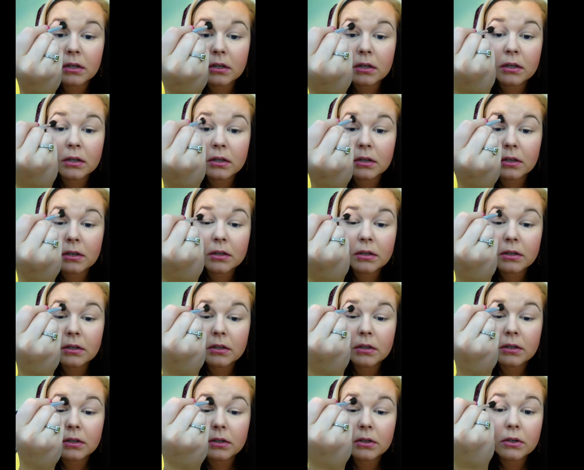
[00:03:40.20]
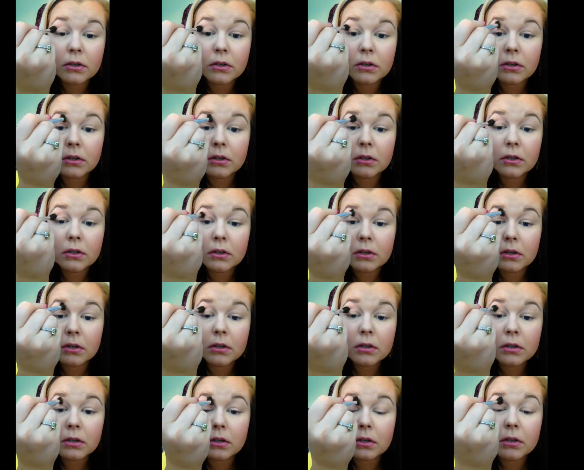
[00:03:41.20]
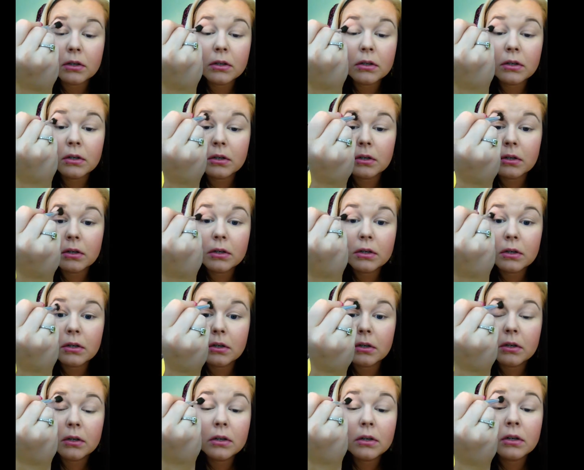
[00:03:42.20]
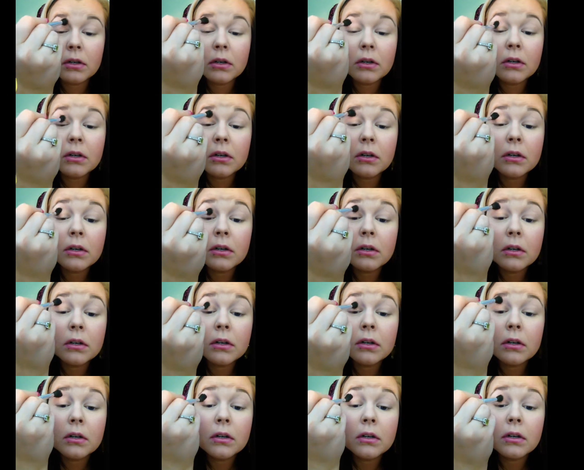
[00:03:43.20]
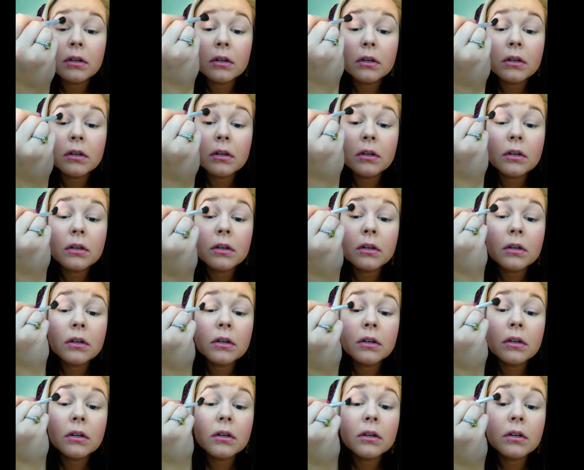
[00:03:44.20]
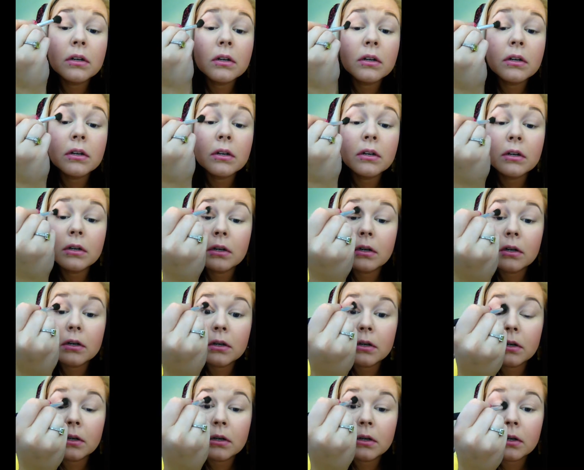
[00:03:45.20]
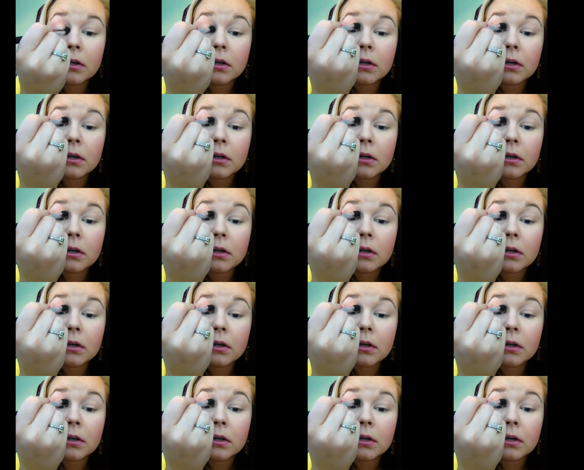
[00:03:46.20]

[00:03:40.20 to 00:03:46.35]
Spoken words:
(silence)